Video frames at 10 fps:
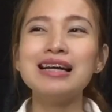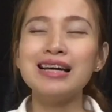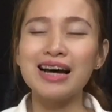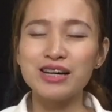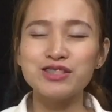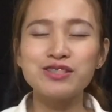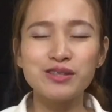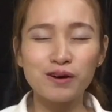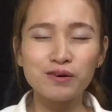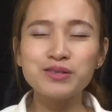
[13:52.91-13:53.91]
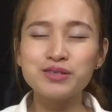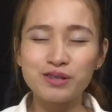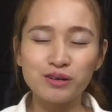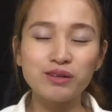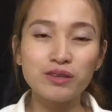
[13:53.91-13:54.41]
I
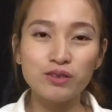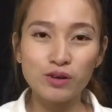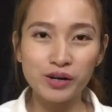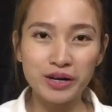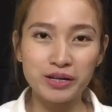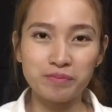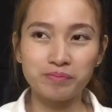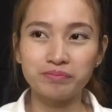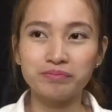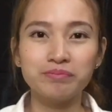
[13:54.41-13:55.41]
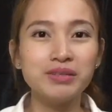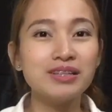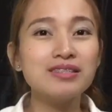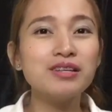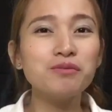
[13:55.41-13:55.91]
so adore him
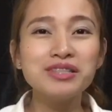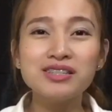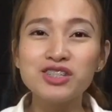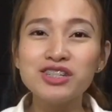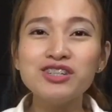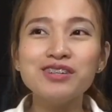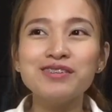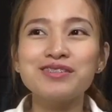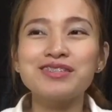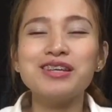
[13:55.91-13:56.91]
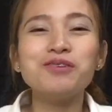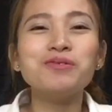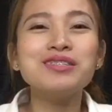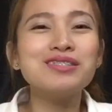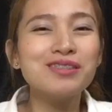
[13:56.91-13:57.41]
because he was a genius. He
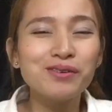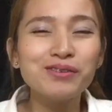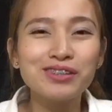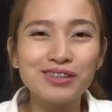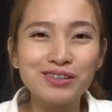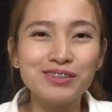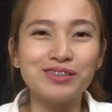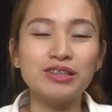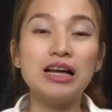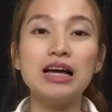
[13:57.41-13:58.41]
was so good.